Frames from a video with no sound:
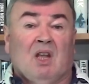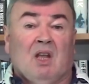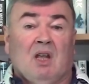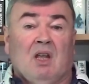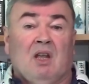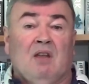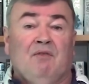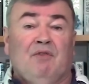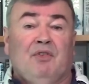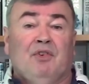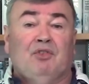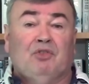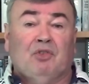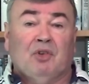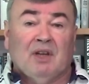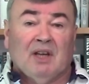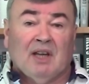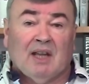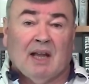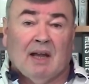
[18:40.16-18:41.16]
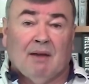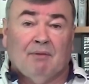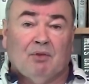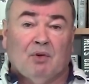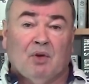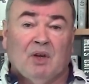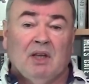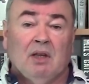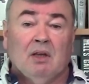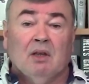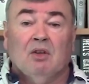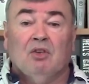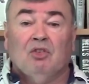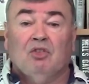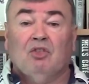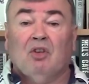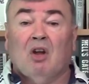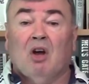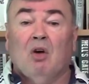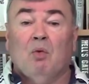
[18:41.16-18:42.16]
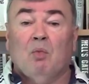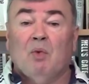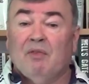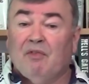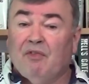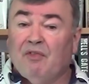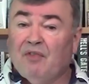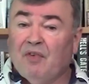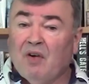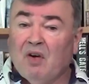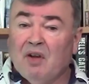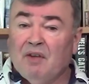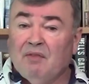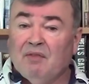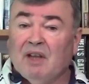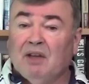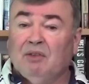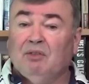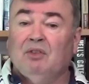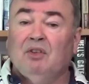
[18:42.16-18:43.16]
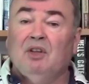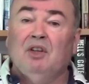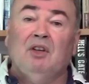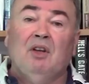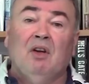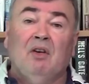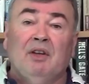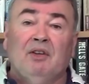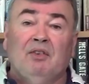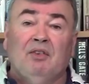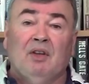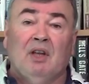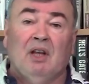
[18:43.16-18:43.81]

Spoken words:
Infantry and cavalry start with 5 casualty dice